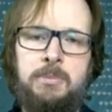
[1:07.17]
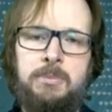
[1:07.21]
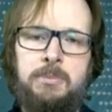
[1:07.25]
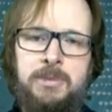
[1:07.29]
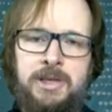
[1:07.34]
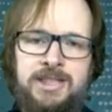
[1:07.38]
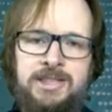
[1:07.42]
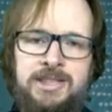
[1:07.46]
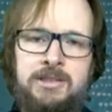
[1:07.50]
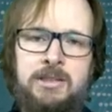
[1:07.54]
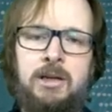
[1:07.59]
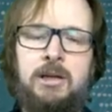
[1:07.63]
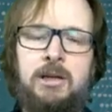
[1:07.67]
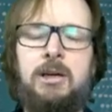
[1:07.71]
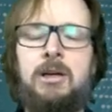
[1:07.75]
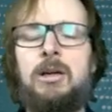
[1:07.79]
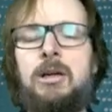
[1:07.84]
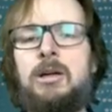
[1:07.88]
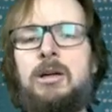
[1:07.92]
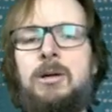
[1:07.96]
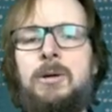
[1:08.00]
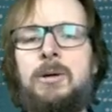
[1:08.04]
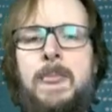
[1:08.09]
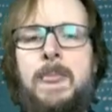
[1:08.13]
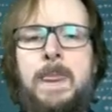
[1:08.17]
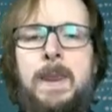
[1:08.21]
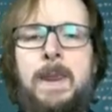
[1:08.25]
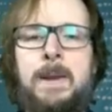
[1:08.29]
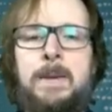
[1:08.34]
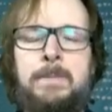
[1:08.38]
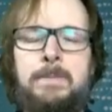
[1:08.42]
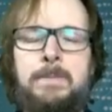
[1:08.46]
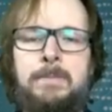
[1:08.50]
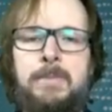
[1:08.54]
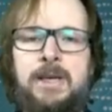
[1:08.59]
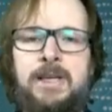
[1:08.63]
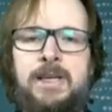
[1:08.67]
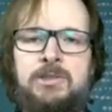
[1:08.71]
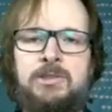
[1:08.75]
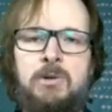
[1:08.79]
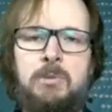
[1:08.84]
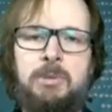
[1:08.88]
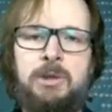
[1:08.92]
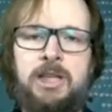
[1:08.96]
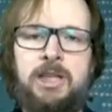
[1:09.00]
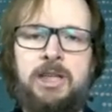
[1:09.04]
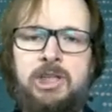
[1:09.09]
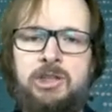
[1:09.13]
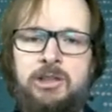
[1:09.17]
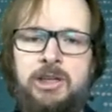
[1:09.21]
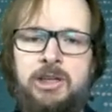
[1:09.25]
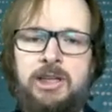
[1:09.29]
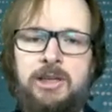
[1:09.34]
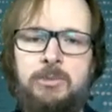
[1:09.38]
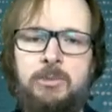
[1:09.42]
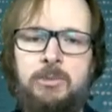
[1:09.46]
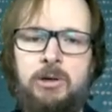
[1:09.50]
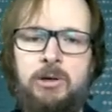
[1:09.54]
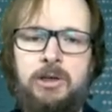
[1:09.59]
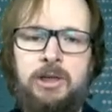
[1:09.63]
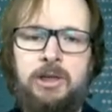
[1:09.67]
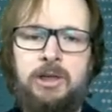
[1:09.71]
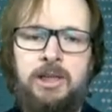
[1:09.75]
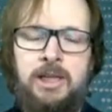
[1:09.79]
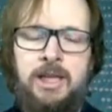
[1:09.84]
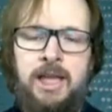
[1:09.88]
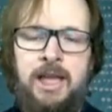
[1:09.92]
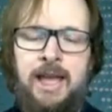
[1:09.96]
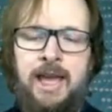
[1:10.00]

mixed-based replication anymore.